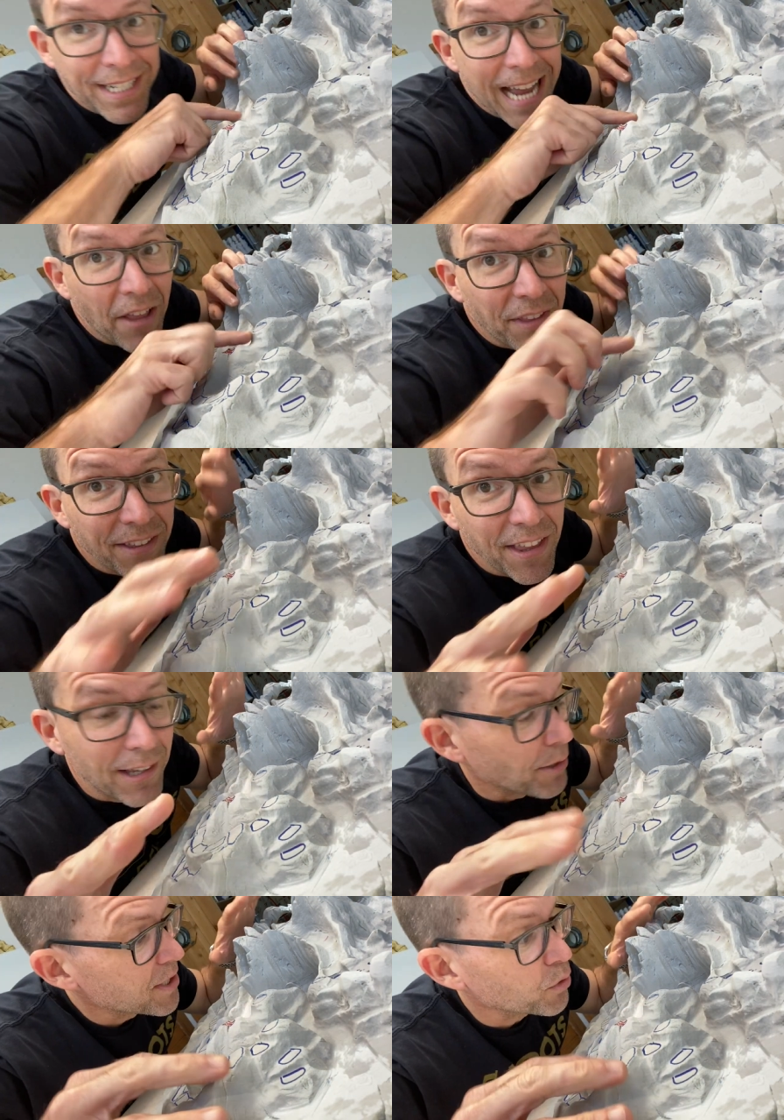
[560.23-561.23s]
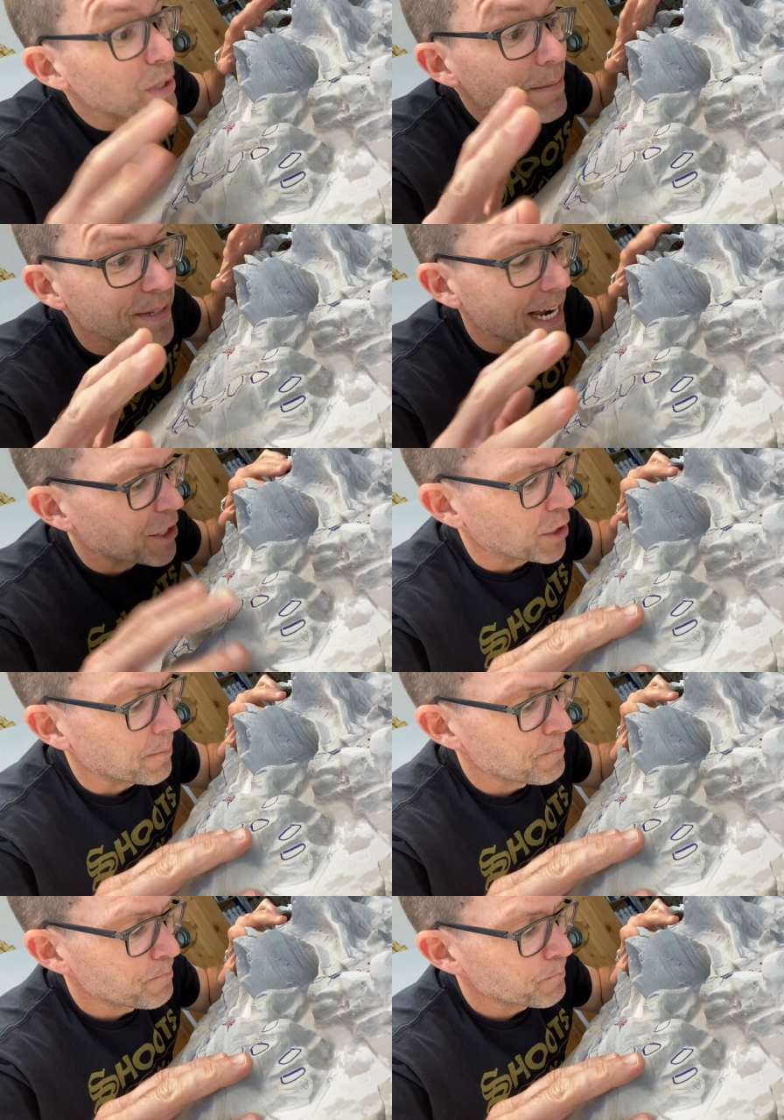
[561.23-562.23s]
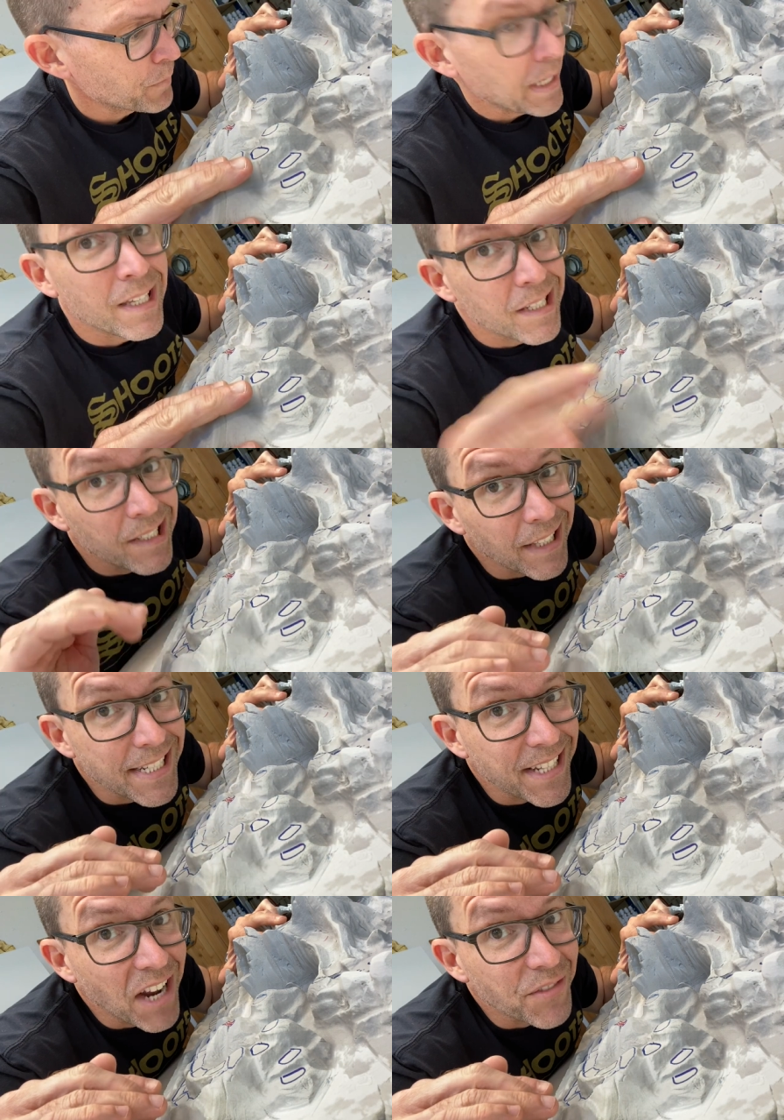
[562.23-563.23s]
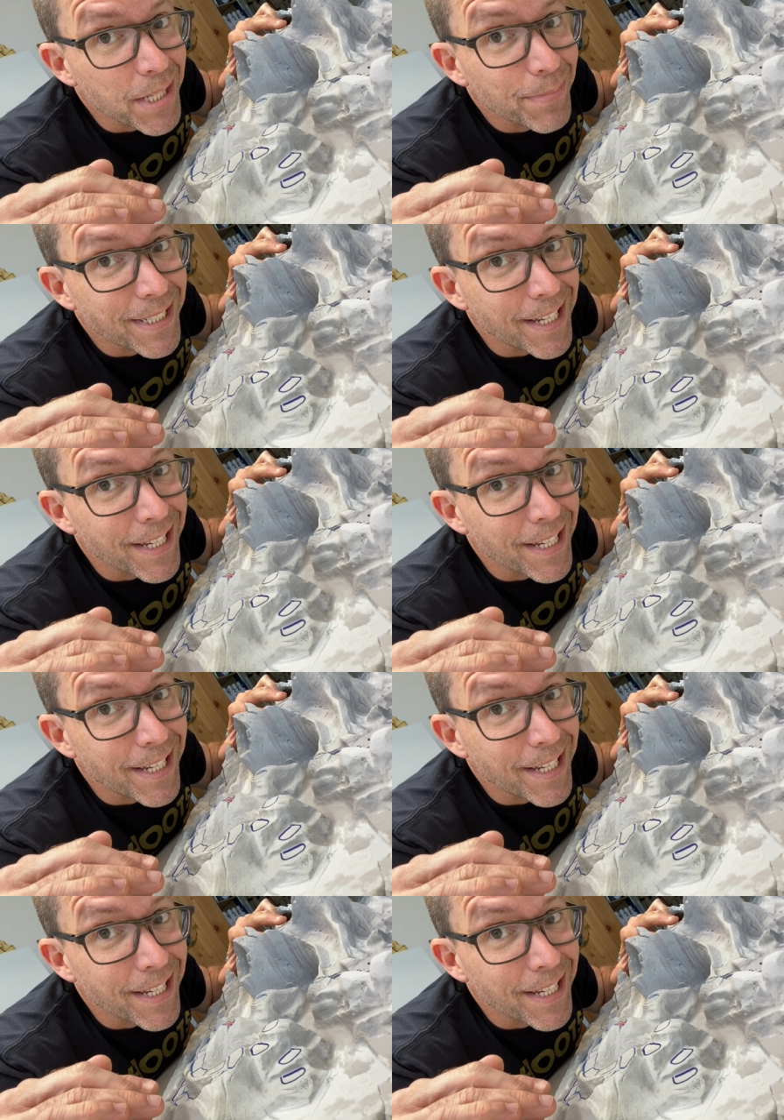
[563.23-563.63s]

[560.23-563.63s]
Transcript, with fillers: down the little stream section. Let's dive deep into